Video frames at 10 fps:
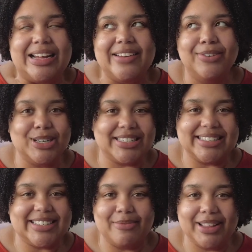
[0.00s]

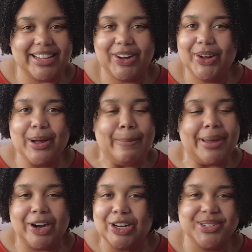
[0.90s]
versus some of the
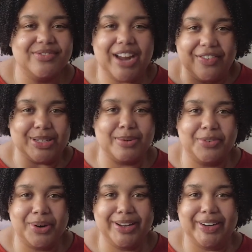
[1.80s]
parents who have done this
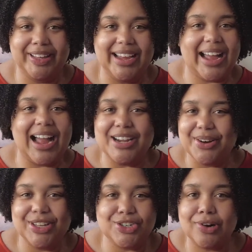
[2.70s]
before. They're like, I know
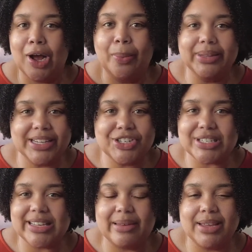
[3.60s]
the drill, please
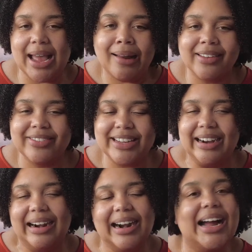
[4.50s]
just get me out of
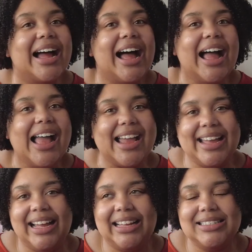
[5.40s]
here.
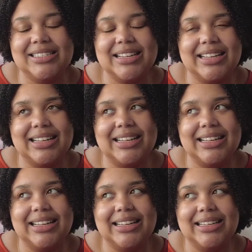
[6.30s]
And
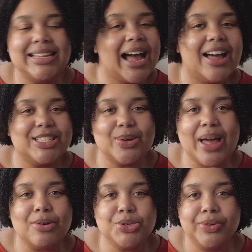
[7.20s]
yeah, so
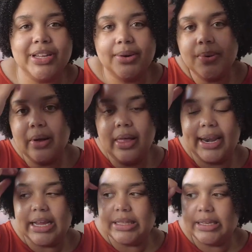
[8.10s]
that was really cool. And
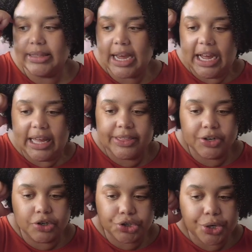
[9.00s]
I think that the
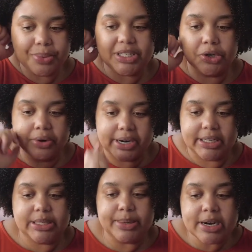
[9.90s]
nursery was a great
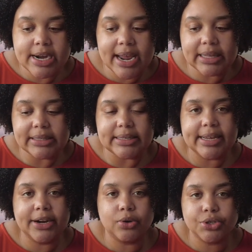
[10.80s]
experience,
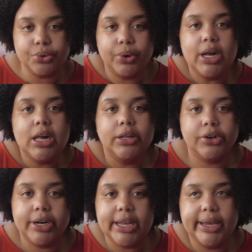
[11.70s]
and also
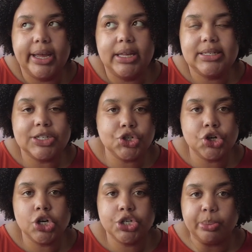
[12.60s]
learning
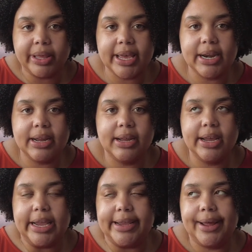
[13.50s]
discharge planning
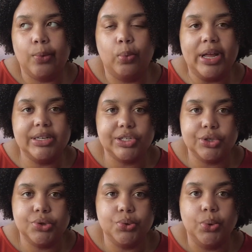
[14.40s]
and when
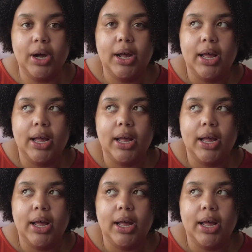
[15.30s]
to